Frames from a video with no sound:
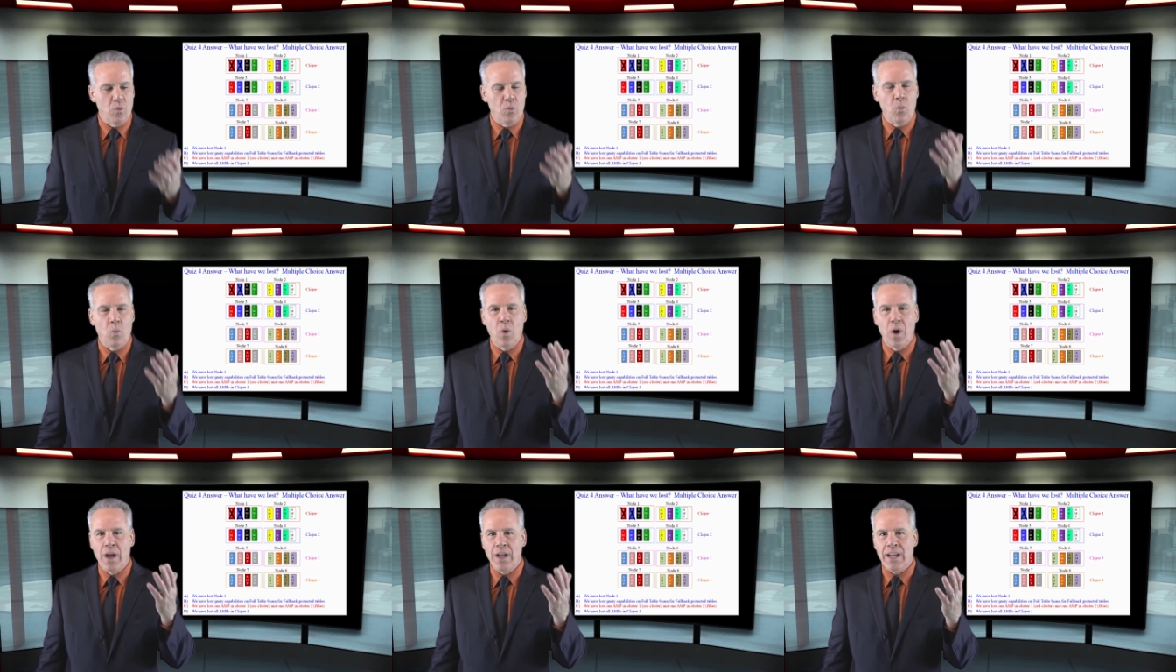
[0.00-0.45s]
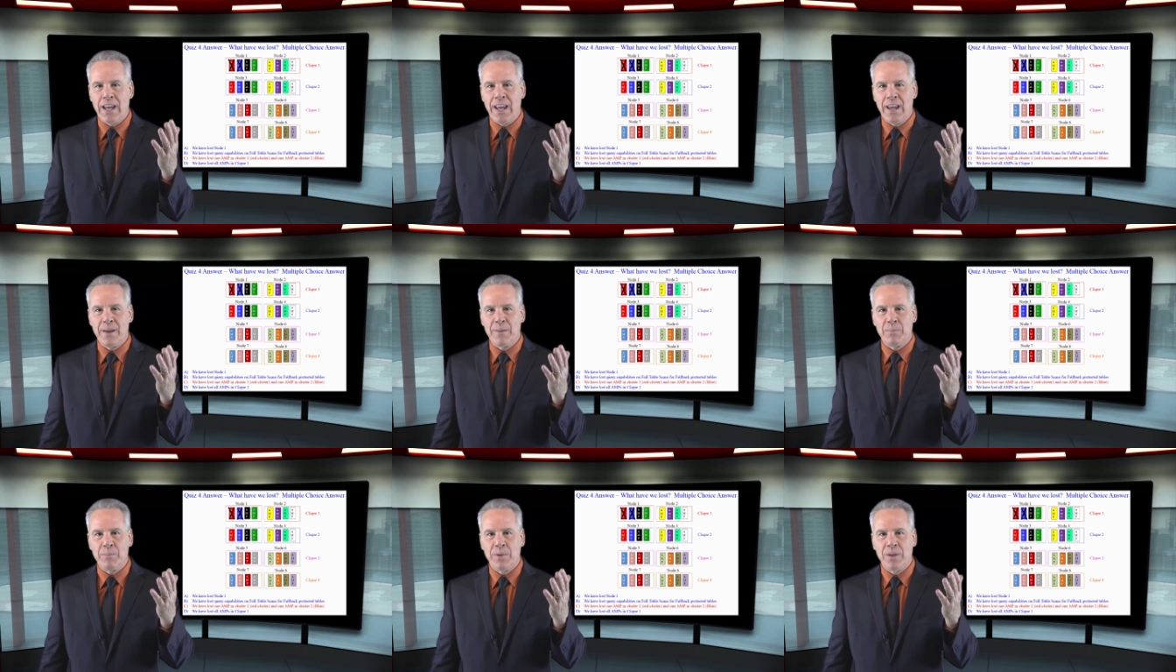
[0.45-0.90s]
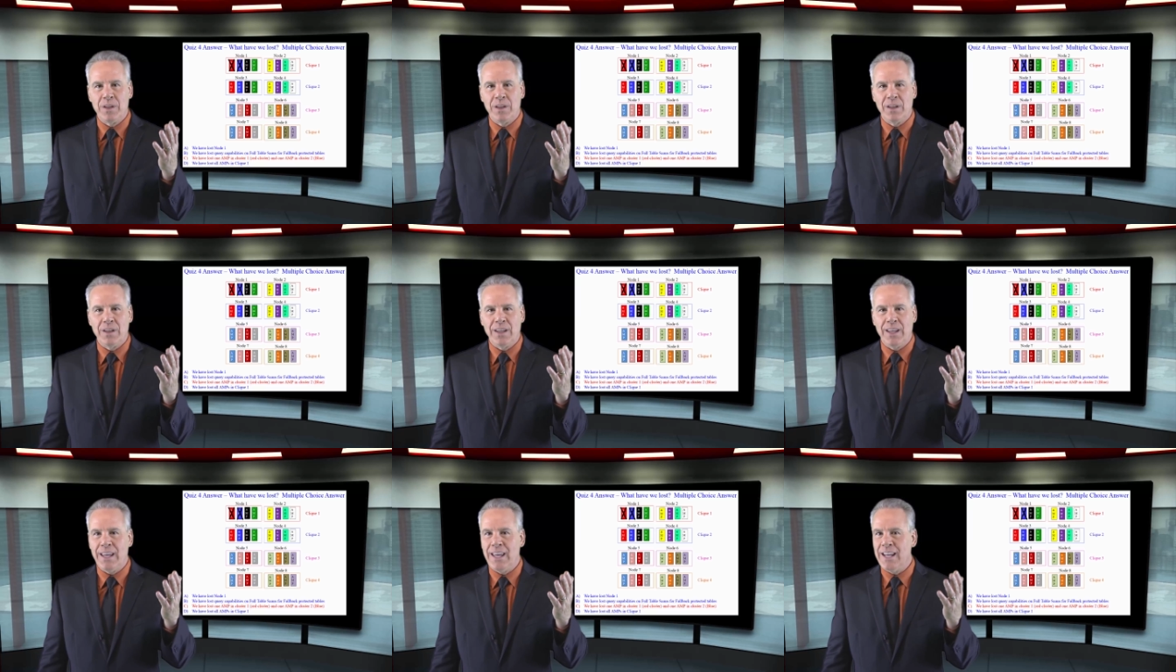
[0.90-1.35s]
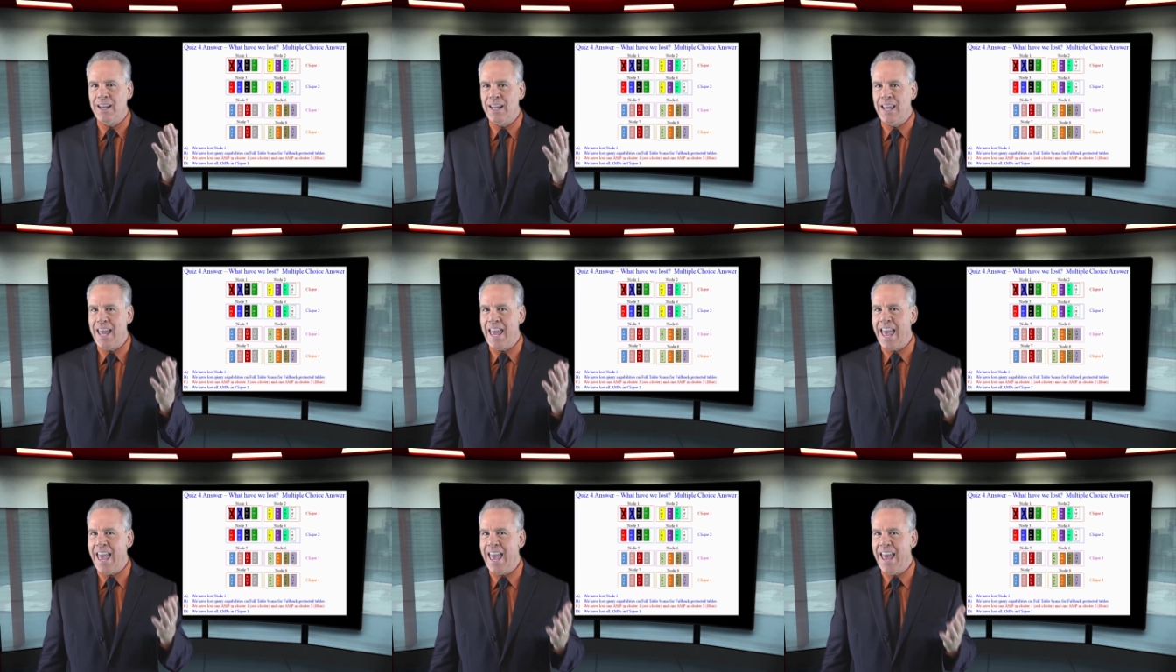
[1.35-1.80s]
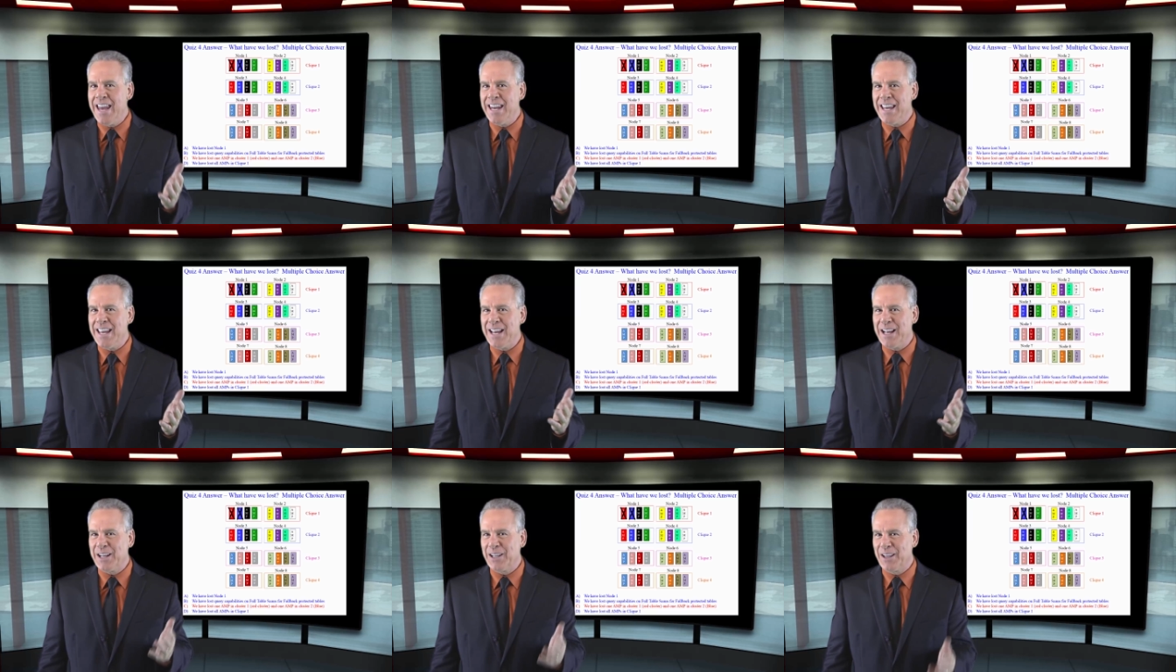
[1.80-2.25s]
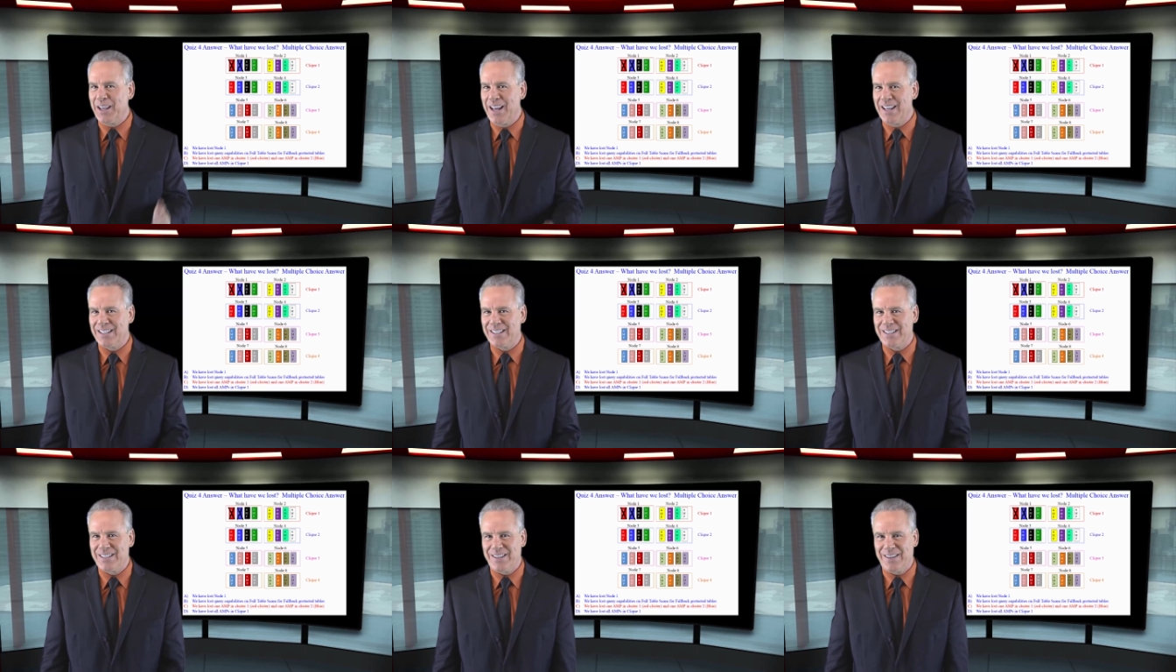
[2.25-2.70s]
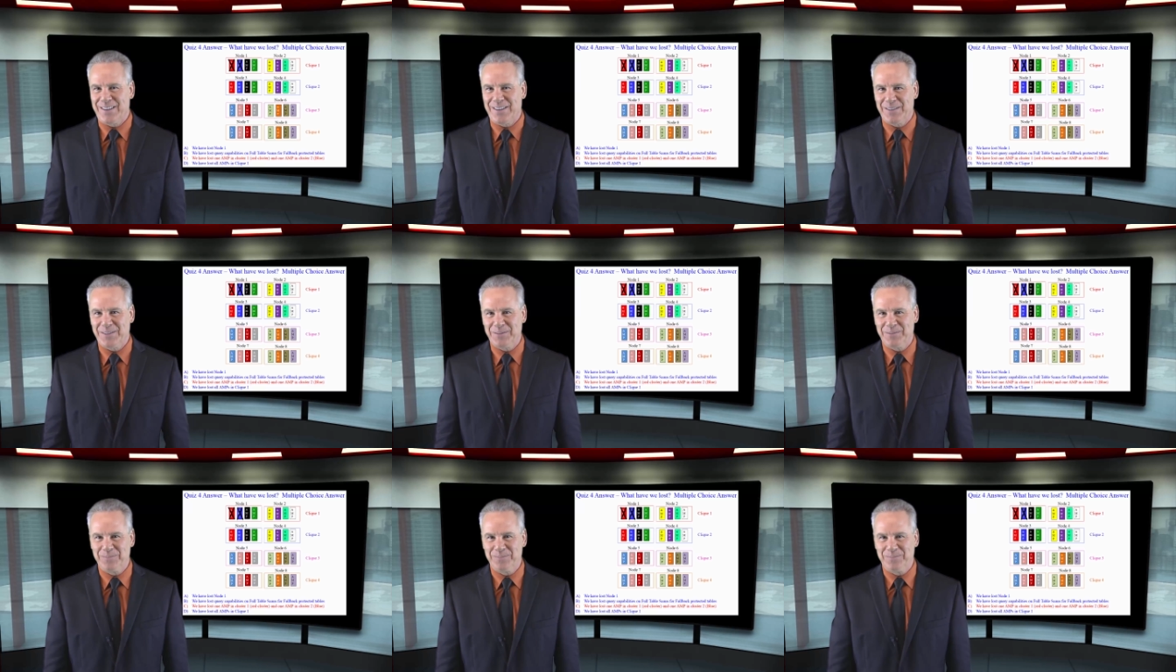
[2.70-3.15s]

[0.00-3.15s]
1 amp in any cluster